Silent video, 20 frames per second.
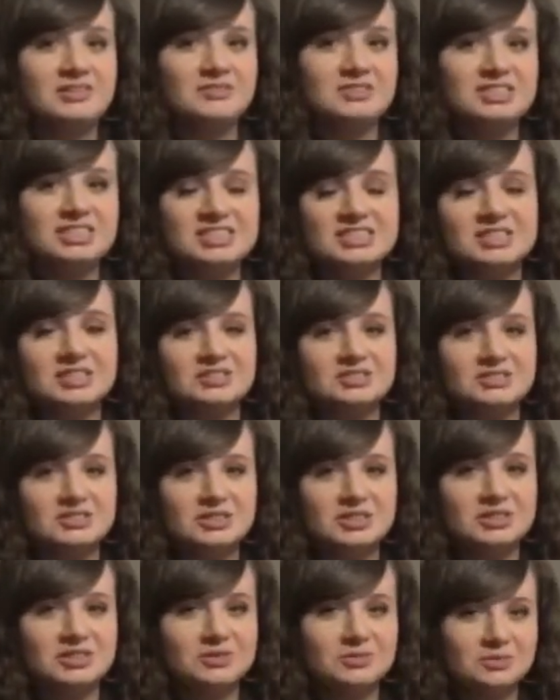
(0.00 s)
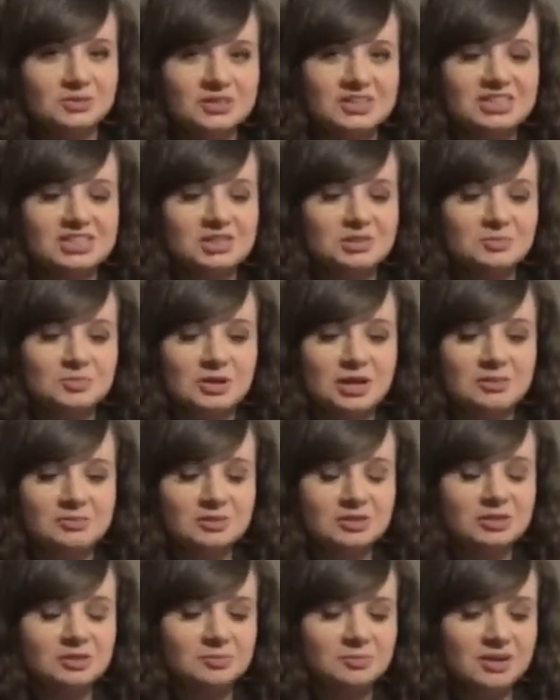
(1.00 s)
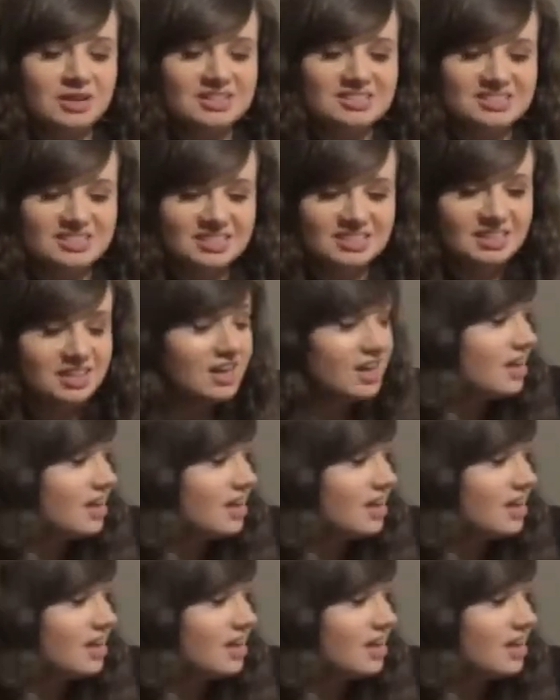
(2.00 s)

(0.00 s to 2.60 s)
if 631 is prime or composite.